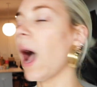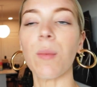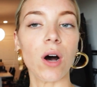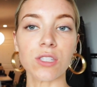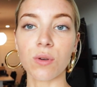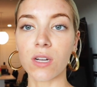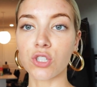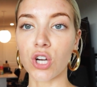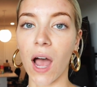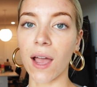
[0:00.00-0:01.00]
I'm also gonna
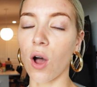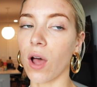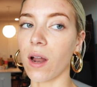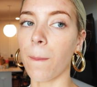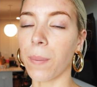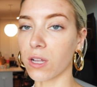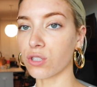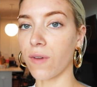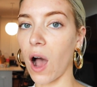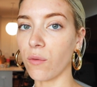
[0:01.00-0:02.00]
try on a
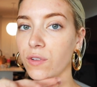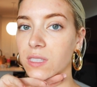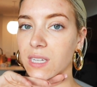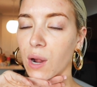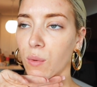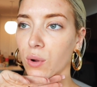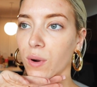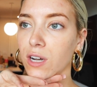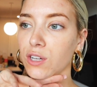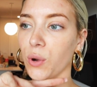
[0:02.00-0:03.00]
bunch of outfits that I wanna
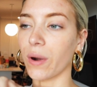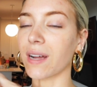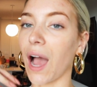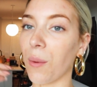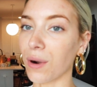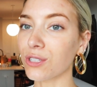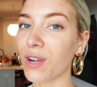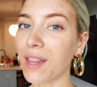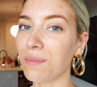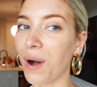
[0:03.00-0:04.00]
wear in New York. I wanna
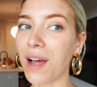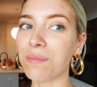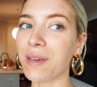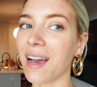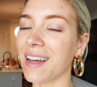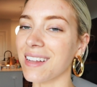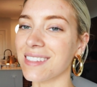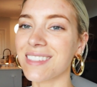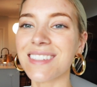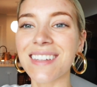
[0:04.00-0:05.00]
try them on
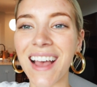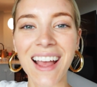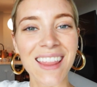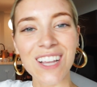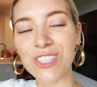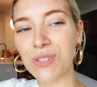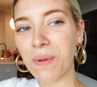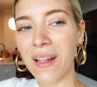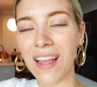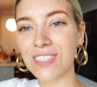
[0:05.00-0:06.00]
because that's just
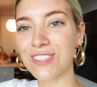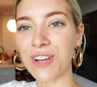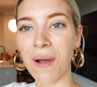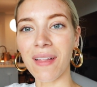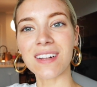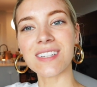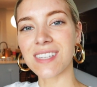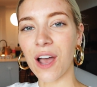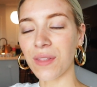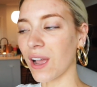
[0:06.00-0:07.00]
what I like to do. I like to
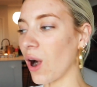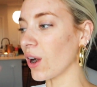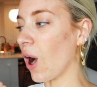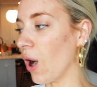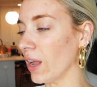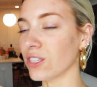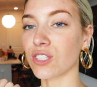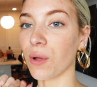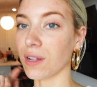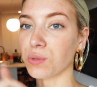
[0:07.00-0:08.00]
see how they are on.
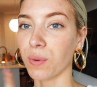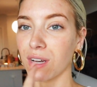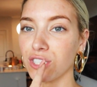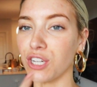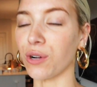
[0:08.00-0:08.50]
So that's what we're gonna